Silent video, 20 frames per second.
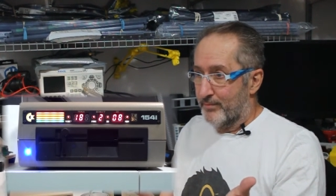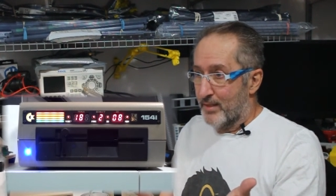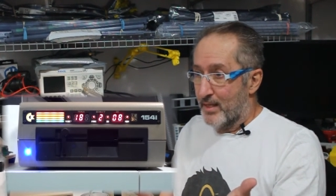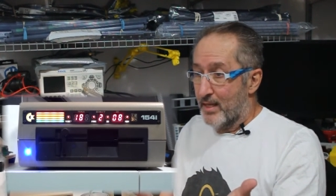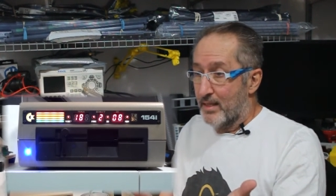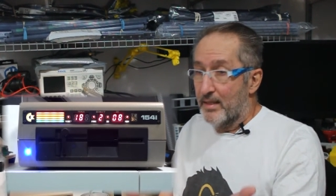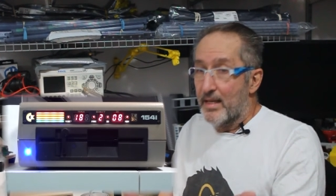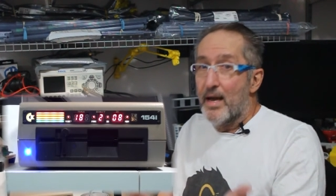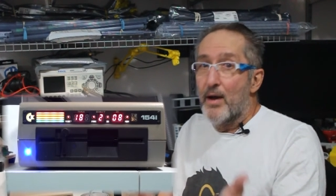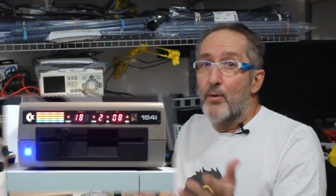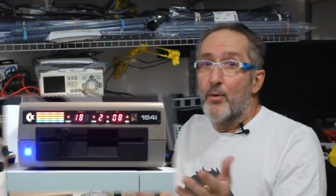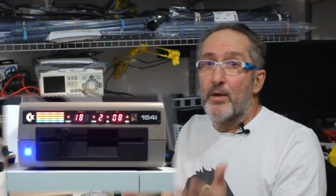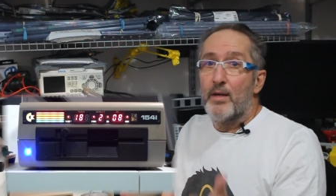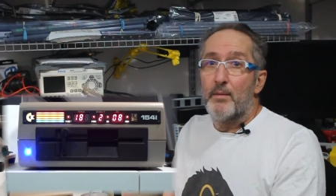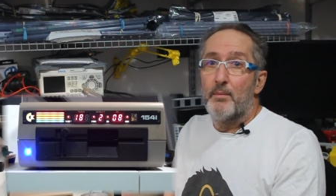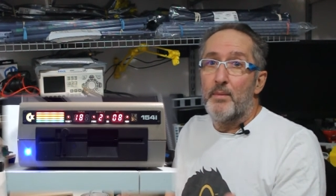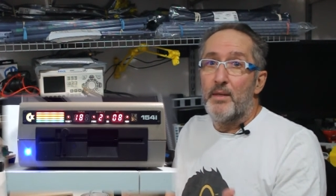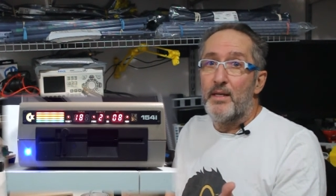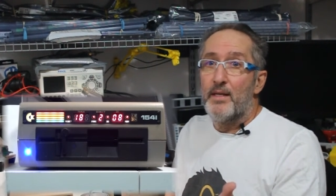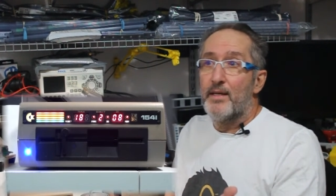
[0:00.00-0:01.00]

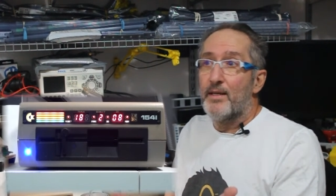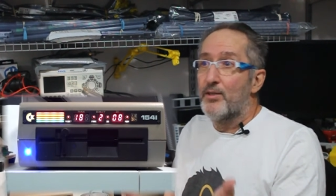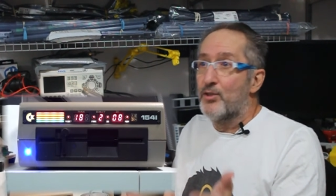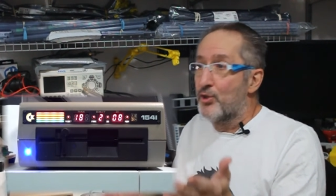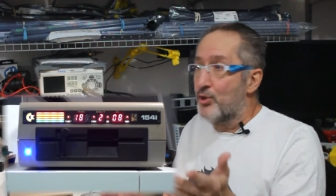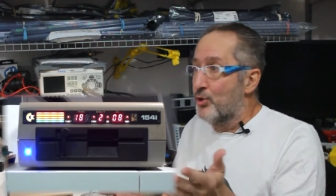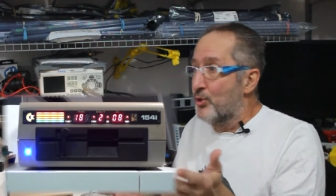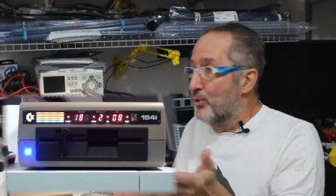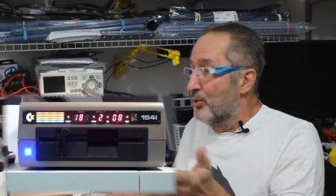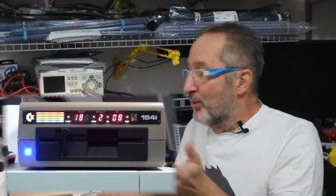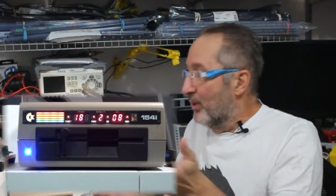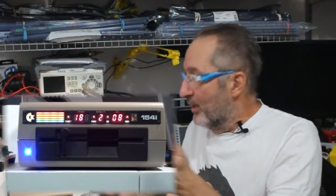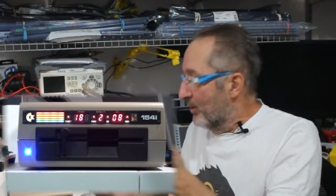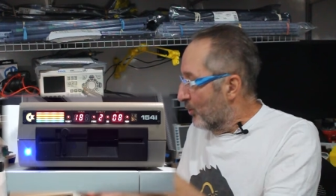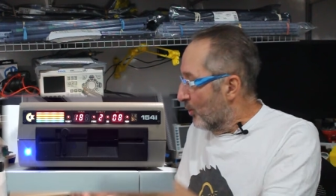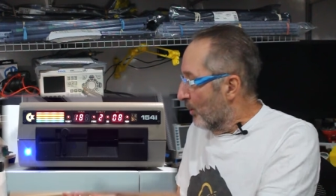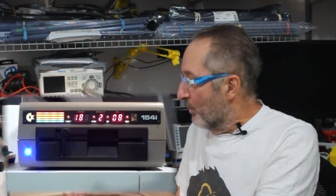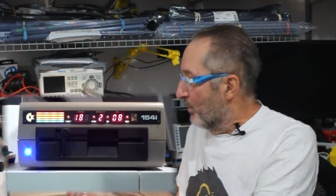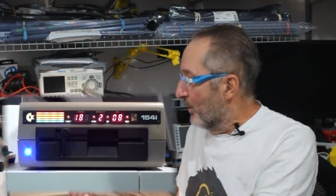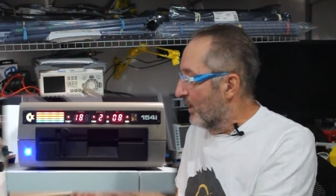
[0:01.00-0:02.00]
allowing me to
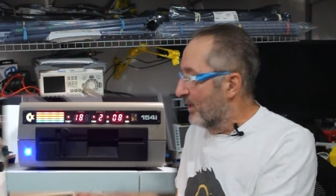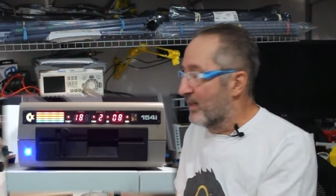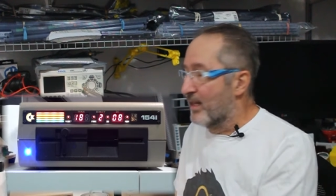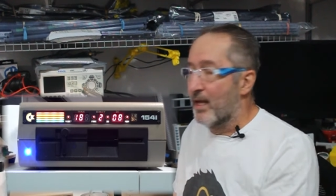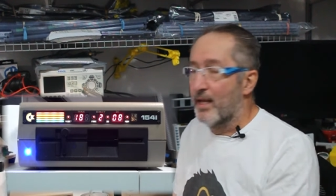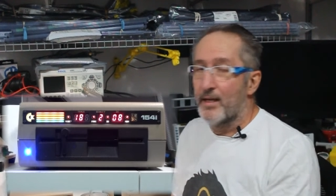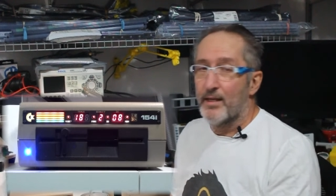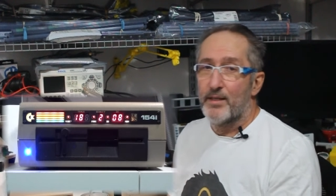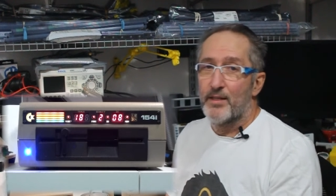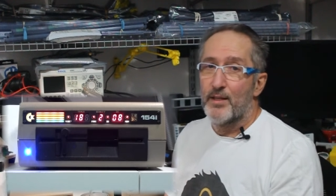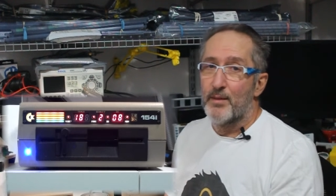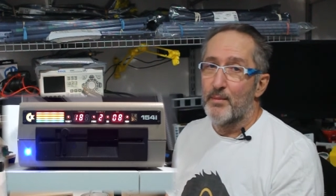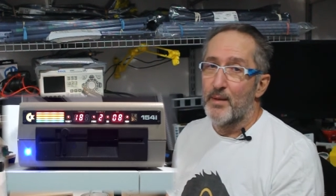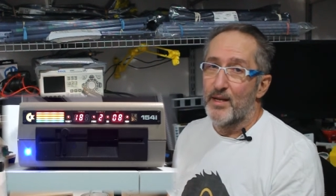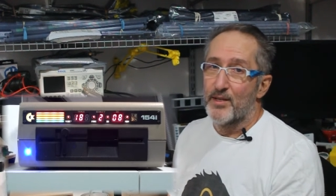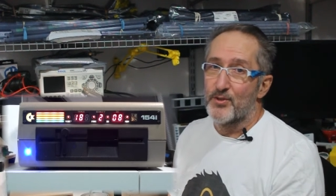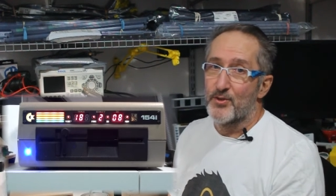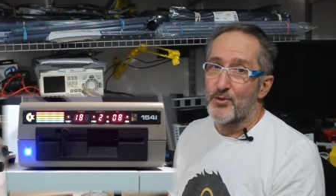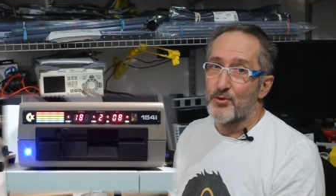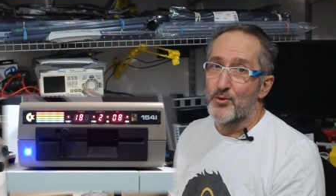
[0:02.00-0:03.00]
incorporate that into the
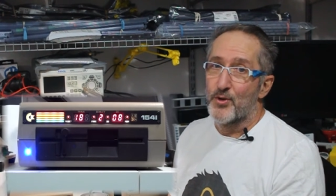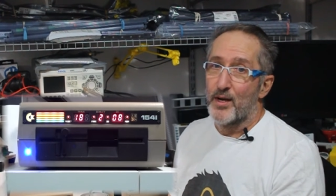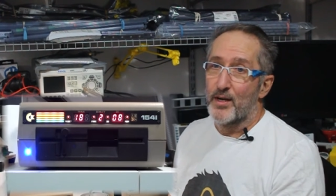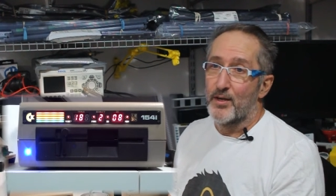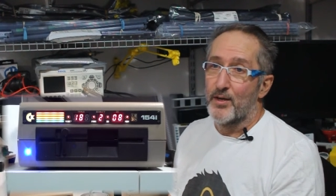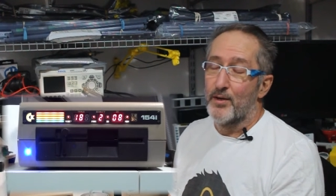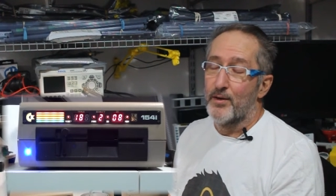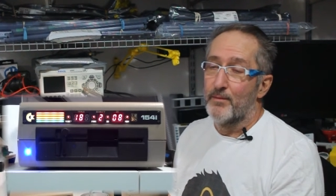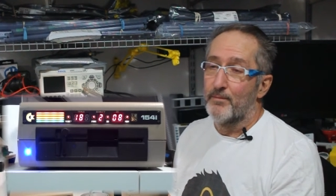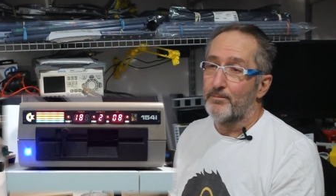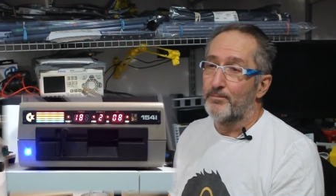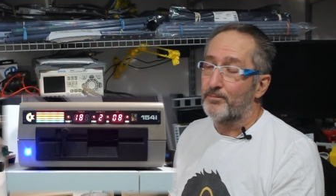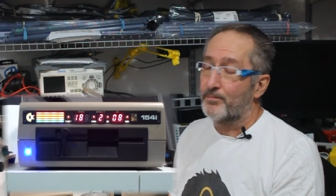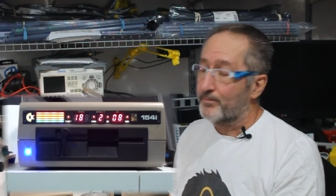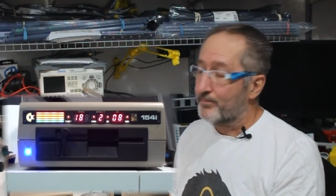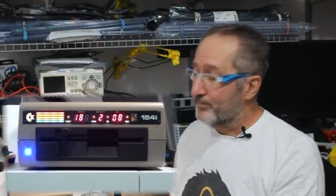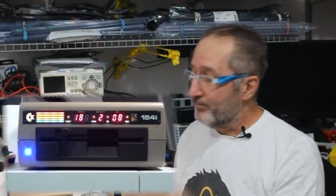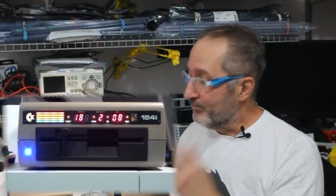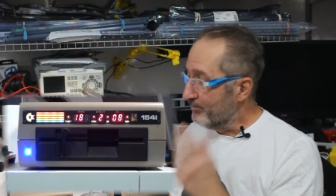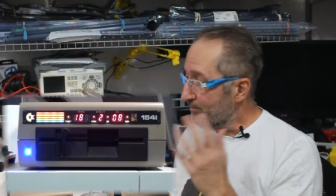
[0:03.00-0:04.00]
MasterTracker.
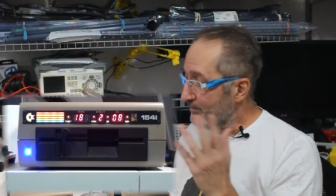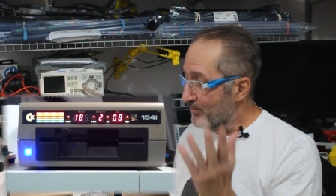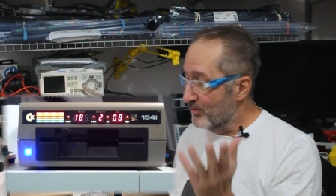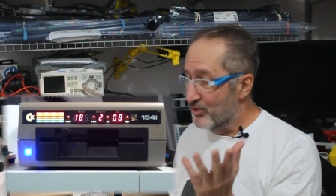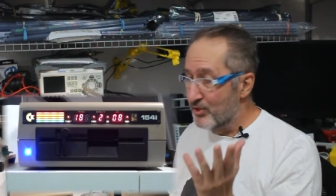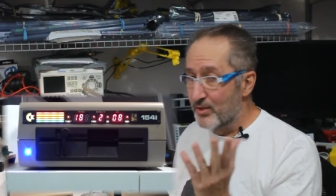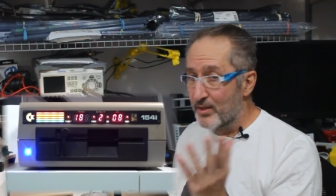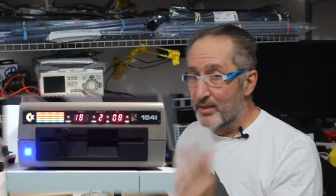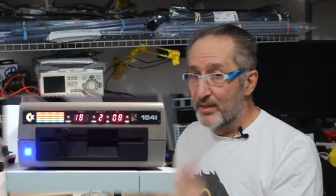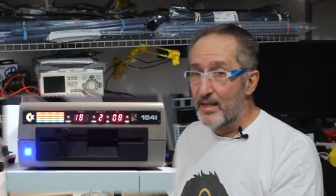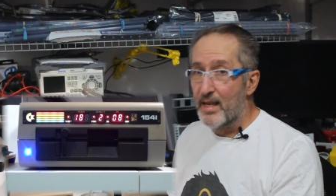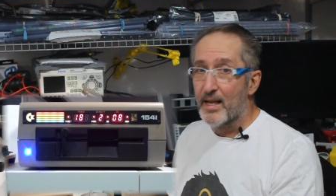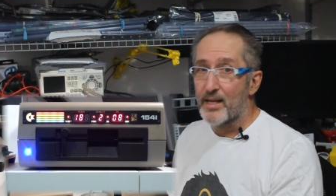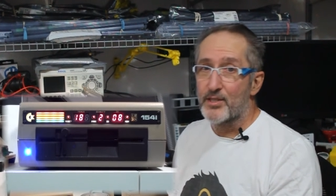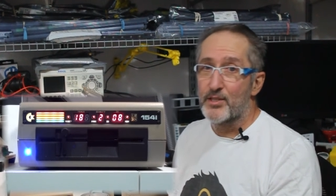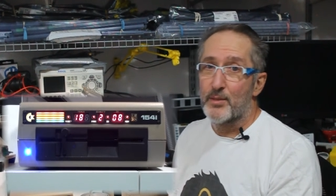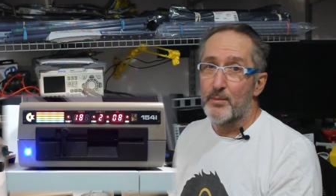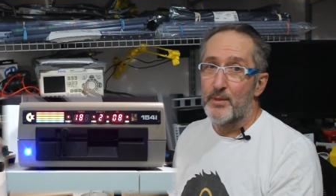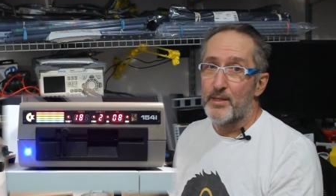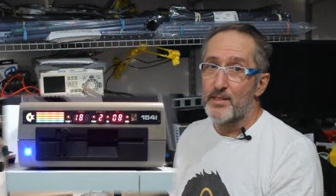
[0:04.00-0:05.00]

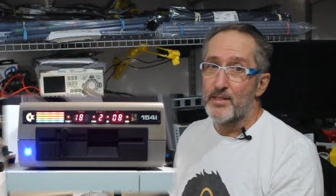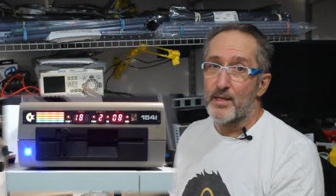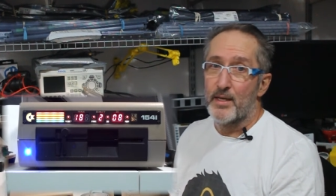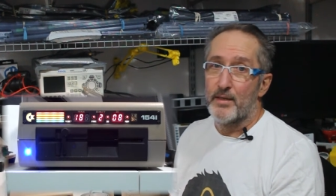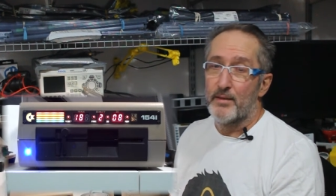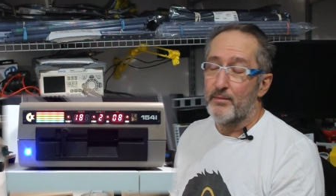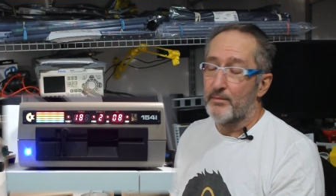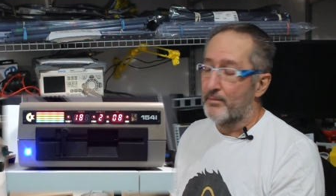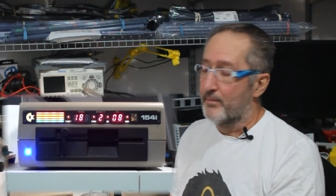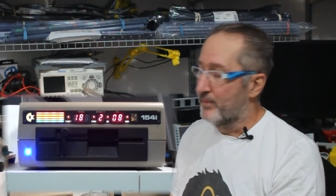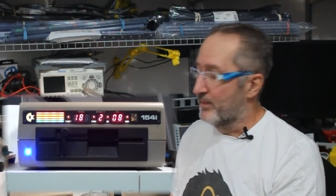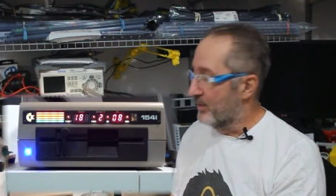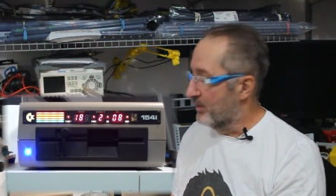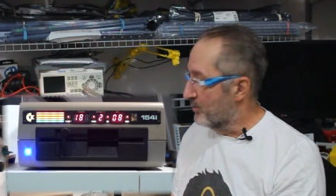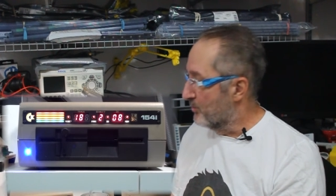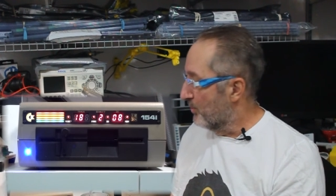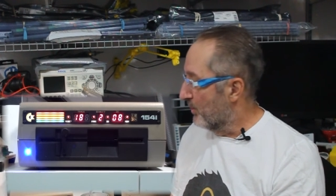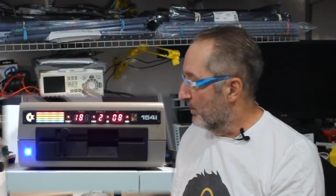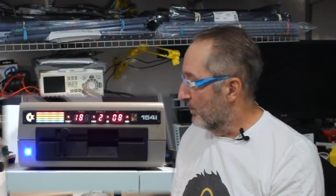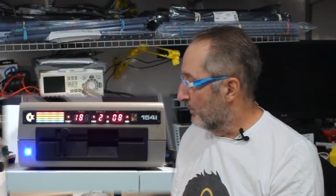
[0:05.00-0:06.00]
Has to be said.
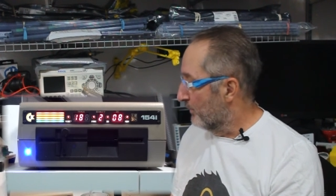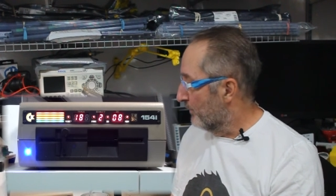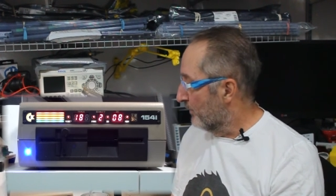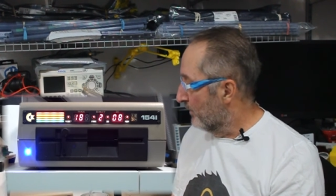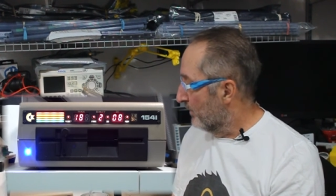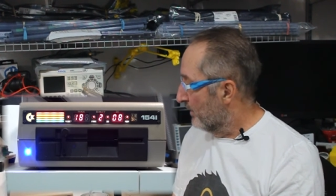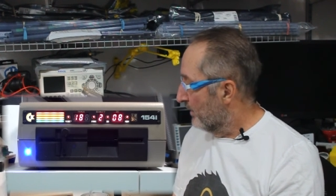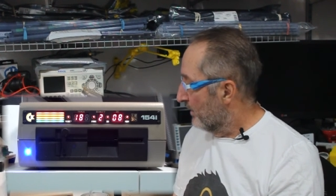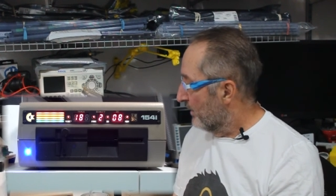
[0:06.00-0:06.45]
It's wonderful.